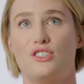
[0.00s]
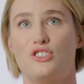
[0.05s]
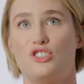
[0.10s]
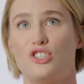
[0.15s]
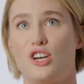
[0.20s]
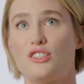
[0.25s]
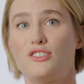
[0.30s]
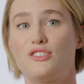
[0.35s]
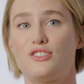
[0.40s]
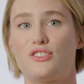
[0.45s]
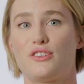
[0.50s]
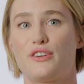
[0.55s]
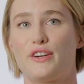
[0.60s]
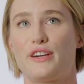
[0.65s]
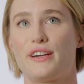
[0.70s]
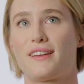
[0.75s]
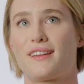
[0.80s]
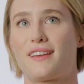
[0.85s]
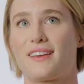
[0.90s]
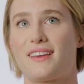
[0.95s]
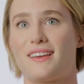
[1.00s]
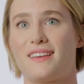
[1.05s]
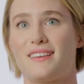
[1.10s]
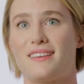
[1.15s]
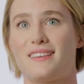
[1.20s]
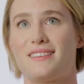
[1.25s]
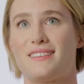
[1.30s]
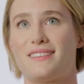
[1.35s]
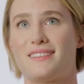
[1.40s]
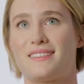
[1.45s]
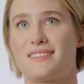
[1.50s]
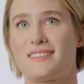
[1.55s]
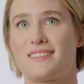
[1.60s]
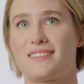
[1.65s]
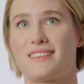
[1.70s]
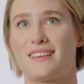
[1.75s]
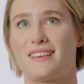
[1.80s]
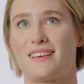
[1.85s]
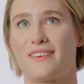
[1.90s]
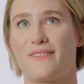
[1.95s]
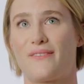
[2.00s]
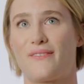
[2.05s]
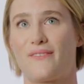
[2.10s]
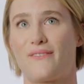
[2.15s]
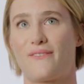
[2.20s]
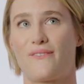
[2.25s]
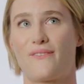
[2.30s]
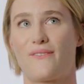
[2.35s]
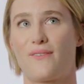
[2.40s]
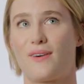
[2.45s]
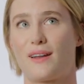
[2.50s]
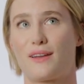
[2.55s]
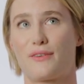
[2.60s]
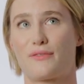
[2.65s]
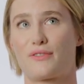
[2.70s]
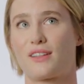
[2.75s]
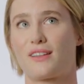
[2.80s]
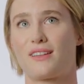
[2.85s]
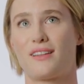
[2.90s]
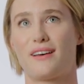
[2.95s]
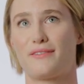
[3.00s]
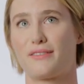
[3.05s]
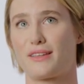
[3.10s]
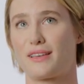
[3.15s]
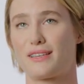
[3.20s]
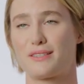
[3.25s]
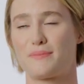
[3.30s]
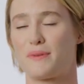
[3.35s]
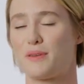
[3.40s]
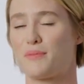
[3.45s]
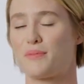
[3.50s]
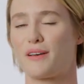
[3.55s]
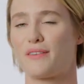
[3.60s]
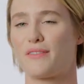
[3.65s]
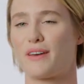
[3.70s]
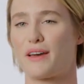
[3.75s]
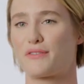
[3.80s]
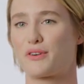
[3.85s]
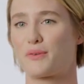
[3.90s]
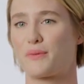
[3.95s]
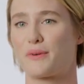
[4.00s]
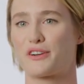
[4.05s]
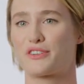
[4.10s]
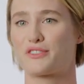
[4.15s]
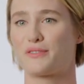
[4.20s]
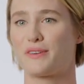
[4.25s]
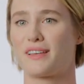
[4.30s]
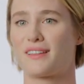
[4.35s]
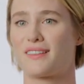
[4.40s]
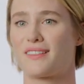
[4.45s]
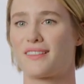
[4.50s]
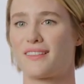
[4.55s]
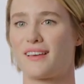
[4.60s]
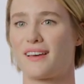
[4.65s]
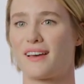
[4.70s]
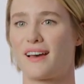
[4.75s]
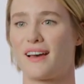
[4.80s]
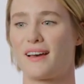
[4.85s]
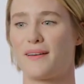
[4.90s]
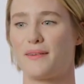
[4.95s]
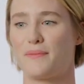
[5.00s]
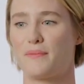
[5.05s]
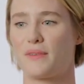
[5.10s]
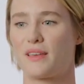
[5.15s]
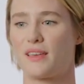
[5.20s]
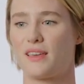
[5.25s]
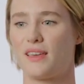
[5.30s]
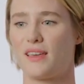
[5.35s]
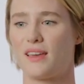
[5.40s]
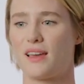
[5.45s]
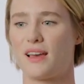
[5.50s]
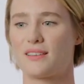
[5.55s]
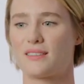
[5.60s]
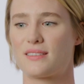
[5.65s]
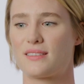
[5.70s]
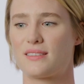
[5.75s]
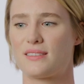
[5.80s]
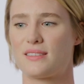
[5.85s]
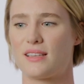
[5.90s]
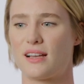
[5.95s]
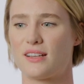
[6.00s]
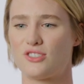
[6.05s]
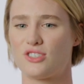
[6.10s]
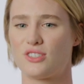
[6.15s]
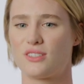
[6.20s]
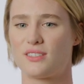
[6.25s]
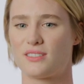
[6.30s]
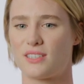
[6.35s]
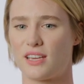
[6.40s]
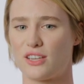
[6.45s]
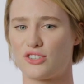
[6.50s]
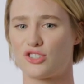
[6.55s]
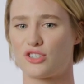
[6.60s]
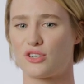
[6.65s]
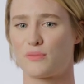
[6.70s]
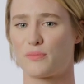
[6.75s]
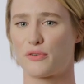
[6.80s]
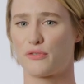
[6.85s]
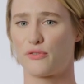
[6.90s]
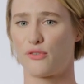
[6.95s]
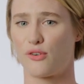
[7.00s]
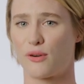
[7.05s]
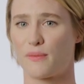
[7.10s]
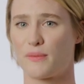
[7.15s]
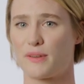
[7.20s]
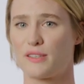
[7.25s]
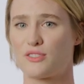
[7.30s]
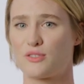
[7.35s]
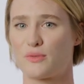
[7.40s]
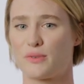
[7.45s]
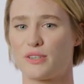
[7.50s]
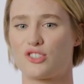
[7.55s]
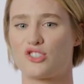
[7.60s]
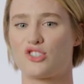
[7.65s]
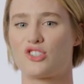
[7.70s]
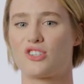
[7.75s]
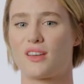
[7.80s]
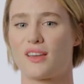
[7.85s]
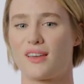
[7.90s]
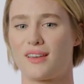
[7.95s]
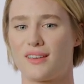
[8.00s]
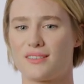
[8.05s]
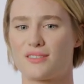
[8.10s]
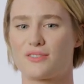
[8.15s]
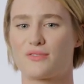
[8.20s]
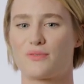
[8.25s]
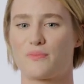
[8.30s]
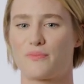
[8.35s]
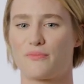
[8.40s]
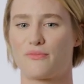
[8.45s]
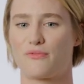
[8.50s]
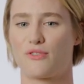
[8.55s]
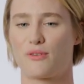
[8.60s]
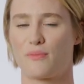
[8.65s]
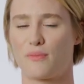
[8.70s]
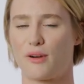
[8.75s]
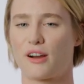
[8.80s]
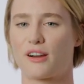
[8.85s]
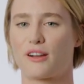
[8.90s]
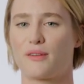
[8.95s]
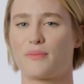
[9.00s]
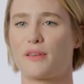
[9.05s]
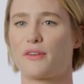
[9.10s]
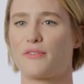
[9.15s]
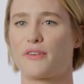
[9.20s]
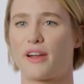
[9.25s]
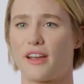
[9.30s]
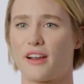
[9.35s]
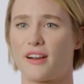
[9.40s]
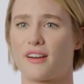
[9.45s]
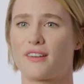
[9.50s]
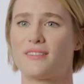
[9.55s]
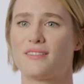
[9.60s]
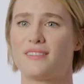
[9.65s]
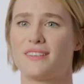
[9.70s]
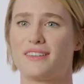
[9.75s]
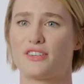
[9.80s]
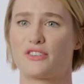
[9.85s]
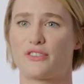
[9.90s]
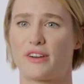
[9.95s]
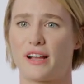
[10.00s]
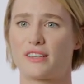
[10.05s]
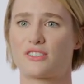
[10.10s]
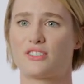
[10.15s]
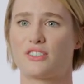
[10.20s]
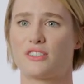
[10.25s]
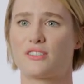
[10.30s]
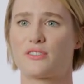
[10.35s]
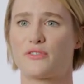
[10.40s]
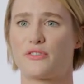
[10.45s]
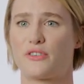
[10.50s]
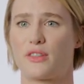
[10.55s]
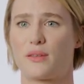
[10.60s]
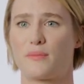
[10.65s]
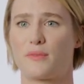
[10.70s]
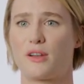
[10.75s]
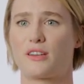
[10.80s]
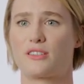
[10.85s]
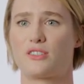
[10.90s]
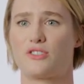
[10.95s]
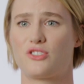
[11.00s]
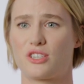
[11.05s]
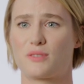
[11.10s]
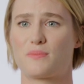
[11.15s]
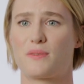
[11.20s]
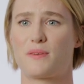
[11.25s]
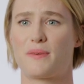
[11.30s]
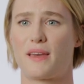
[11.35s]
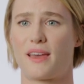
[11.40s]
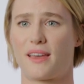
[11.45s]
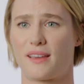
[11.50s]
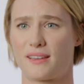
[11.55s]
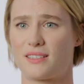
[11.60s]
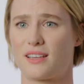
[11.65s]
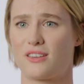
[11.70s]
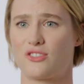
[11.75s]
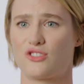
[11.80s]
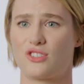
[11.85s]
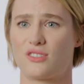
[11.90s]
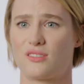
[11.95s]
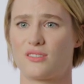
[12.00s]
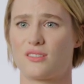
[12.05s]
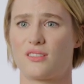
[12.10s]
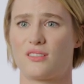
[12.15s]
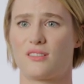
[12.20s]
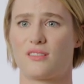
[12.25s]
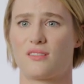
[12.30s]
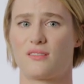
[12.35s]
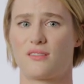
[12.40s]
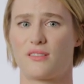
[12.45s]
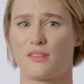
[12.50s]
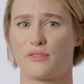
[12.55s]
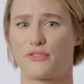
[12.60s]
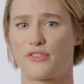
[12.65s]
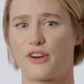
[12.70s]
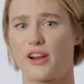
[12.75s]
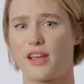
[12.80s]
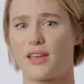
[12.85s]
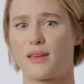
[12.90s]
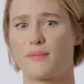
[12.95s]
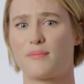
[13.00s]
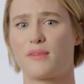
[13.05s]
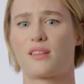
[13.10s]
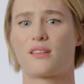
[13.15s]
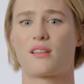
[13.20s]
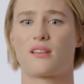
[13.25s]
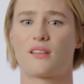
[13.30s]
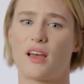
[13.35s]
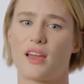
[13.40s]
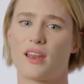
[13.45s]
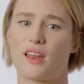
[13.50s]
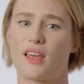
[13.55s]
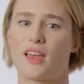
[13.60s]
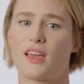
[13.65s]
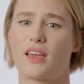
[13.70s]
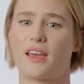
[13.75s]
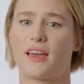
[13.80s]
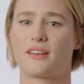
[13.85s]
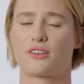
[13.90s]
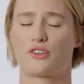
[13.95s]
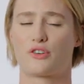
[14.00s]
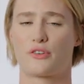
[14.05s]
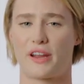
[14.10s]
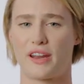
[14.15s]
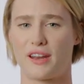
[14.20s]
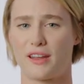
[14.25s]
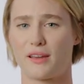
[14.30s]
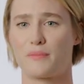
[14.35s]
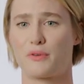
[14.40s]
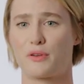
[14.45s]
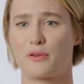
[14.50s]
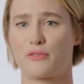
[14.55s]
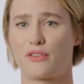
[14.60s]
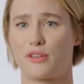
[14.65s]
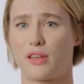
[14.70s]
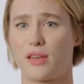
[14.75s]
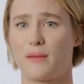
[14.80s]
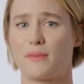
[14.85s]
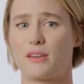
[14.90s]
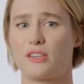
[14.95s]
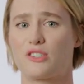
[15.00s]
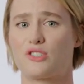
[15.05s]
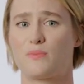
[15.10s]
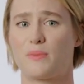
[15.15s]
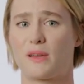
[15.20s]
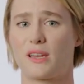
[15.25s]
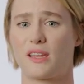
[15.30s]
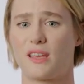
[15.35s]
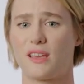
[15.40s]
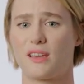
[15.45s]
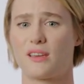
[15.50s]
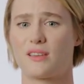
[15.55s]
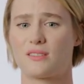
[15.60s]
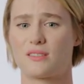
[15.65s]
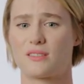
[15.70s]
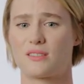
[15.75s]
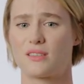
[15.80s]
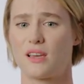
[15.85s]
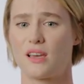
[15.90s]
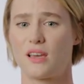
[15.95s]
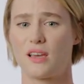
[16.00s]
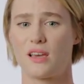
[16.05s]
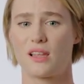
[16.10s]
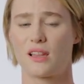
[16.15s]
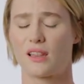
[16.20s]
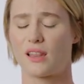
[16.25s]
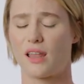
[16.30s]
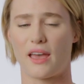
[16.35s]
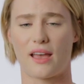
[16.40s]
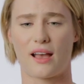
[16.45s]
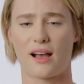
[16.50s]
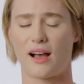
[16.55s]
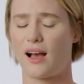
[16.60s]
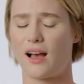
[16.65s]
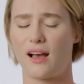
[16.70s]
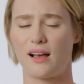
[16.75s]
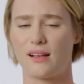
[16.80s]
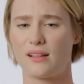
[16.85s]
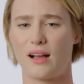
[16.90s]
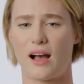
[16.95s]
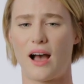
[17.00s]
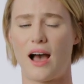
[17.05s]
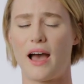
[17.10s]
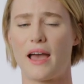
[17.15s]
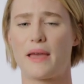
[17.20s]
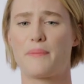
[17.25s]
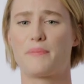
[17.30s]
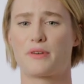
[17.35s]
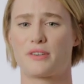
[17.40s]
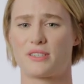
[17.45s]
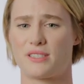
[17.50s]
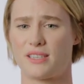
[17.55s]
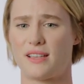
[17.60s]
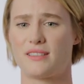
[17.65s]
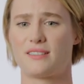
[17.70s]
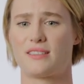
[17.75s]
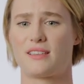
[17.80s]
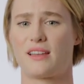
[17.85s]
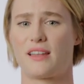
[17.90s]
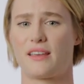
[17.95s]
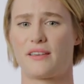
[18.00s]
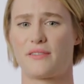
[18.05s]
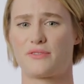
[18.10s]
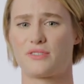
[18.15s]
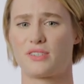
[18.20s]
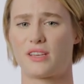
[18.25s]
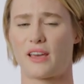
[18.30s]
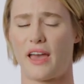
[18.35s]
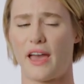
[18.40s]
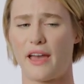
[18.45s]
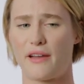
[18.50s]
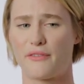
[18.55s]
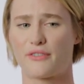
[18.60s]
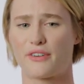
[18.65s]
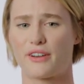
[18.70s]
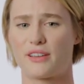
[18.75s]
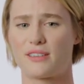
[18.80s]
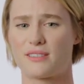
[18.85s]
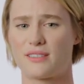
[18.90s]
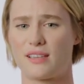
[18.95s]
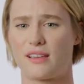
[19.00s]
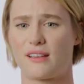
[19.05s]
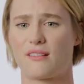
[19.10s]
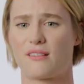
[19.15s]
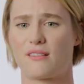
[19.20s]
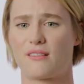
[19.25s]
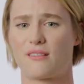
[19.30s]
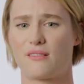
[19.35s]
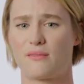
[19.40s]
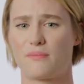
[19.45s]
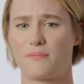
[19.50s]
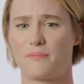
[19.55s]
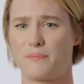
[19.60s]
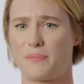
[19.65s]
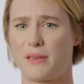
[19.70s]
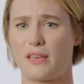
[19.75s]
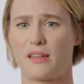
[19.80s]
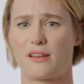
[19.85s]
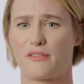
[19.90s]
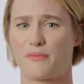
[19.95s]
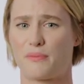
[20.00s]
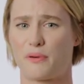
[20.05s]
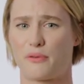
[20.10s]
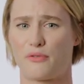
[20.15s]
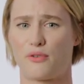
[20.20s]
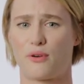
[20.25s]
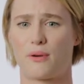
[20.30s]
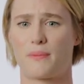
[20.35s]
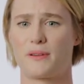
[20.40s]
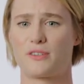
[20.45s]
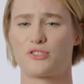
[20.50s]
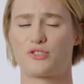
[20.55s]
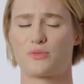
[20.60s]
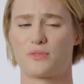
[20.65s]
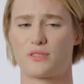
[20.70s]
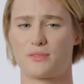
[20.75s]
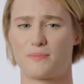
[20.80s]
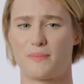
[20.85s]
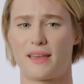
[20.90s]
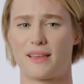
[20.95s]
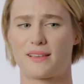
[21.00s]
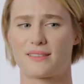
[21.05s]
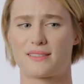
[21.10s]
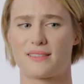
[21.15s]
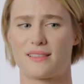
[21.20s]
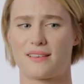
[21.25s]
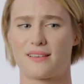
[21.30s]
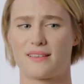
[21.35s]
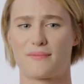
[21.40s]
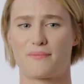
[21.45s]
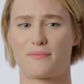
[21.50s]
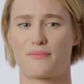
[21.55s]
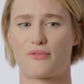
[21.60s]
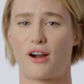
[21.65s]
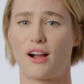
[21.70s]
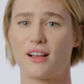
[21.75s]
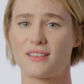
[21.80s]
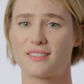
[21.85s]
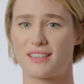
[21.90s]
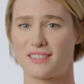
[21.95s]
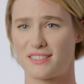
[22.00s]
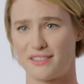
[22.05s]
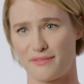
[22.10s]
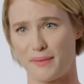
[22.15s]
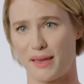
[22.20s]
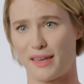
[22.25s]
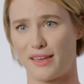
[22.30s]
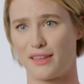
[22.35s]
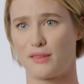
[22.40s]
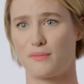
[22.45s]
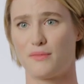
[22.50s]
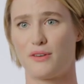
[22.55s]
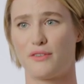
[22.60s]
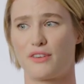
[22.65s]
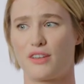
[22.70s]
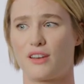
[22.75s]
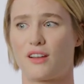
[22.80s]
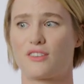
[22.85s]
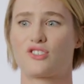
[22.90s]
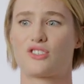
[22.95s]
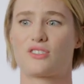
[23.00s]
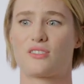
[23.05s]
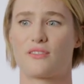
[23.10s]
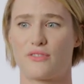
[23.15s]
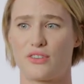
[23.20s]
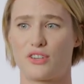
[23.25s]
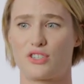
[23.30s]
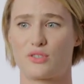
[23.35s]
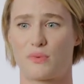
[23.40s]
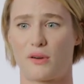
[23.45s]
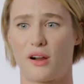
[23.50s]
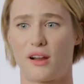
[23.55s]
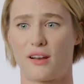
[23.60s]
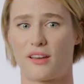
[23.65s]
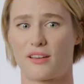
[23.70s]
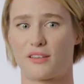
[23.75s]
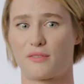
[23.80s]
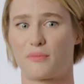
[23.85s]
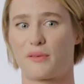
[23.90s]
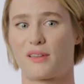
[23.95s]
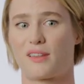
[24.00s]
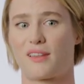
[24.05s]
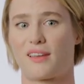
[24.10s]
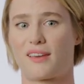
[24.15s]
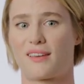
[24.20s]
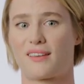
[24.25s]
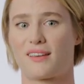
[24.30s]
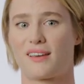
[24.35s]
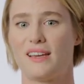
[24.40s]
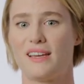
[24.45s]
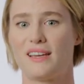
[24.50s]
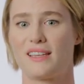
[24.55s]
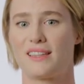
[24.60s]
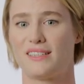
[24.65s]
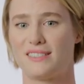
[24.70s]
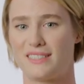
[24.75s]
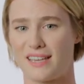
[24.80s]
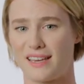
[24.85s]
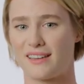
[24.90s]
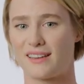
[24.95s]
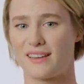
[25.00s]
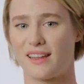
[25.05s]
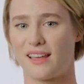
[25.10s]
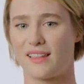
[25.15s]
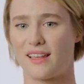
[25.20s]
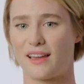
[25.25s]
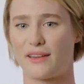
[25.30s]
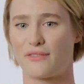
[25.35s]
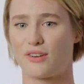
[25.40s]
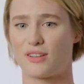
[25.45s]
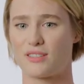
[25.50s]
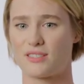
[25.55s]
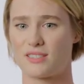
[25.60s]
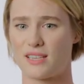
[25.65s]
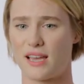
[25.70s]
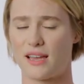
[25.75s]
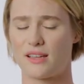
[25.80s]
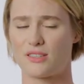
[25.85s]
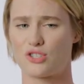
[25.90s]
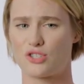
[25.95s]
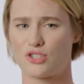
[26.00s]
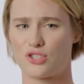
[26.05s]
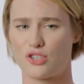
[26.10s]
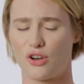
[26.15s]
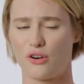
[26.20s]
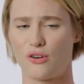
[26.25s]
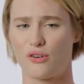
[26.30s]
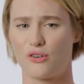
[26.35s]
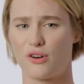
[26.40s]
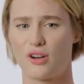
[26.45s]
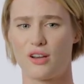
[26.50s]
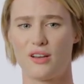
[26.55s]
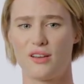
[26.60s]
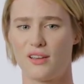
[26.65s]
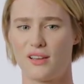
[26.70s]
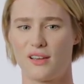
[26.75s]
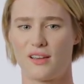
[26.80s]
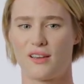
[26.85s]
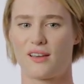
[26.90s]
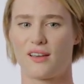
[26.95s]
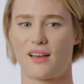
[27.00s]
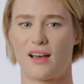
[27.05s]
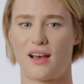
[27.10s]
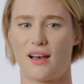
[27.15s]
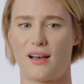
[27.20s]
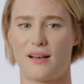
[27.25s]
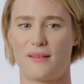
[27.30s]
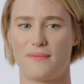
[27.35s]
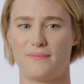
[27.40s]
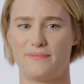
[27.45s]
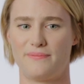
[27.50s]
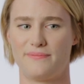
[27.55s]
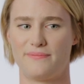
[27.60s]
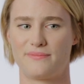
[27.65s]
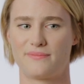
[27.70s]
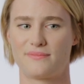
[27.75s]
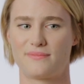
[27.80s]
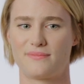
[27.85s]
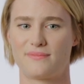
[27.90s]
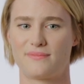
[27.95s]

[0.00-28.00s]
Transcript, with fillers: Jon Stewart is one of the loveliest people I've ever worked with. Um, he has such an attention to performance, which is remarkably rare in directors for them not to just be paying attention to the frame and the lighting and creating a beautiful image, but he is like hypersensitive to every single beat of performance, which makes the process of making the movie, not just the finished product, but like the day to day life on set, so um,